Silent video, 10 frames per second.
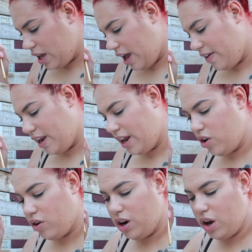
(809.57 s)
And then I
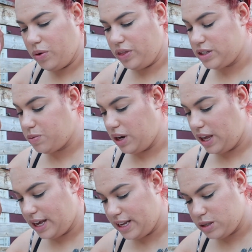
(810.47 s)
don't know what this one
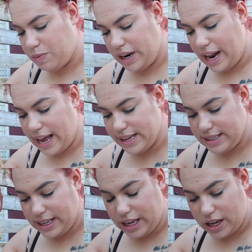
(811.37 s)
is, but it has,
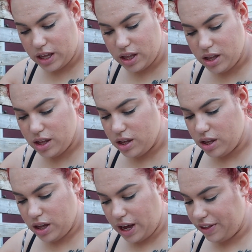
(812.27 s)
like,
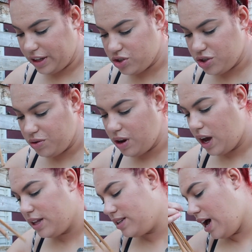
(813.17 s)
I think tuna
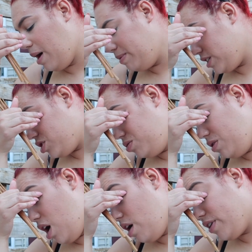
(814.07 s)
on top. It's like
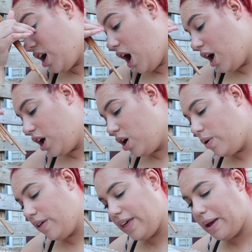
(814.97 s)
tuna, avocado,
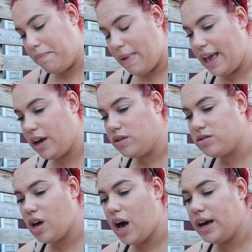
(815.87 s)
and like mango
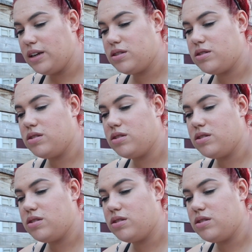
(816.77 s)
sauce.